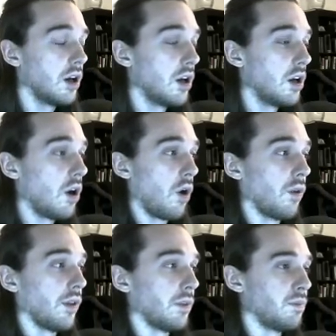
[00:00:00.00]
all
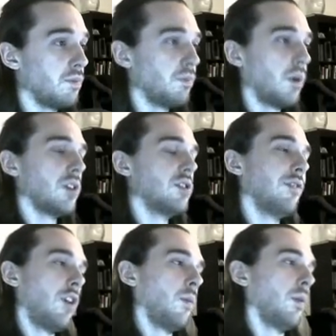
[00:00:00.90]
the parts of
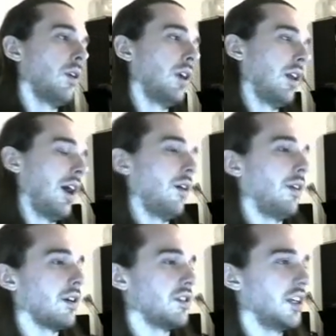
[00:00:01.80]
armor and how they
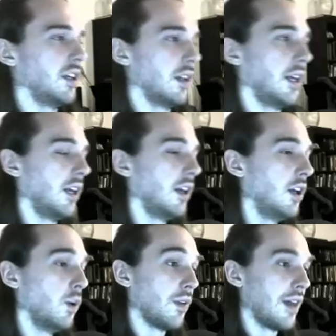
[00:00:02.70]
articulate
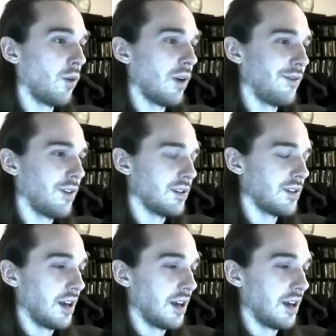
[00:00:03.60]
without reference?